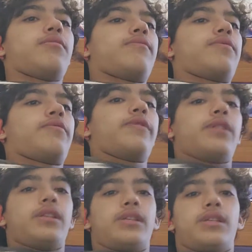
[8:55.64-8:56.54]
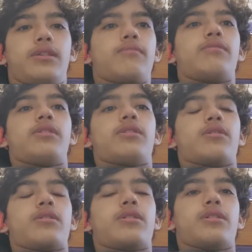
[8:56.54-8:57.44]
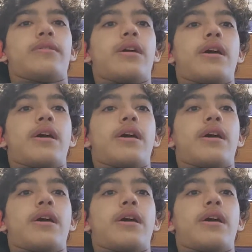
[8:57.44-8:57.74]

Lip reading: Both of these teams are kind of